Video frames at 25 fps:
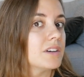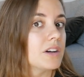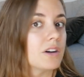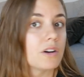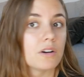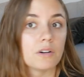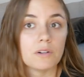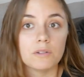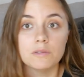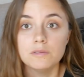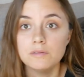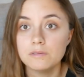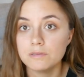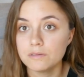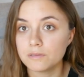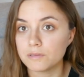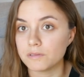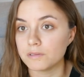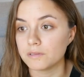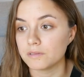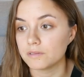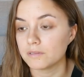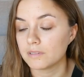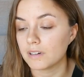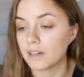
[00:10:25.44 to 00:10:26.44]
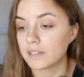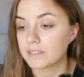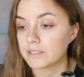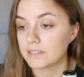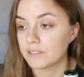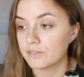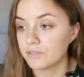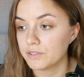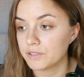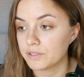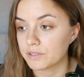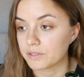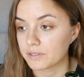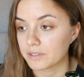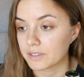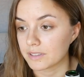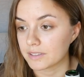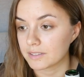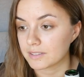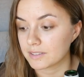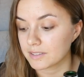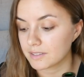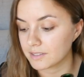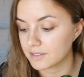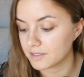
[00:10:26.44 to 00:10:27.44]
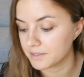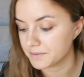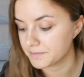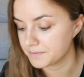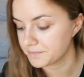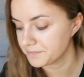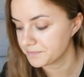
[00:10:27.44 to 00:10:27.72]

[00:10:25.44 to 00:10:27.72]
Oh, a different noise.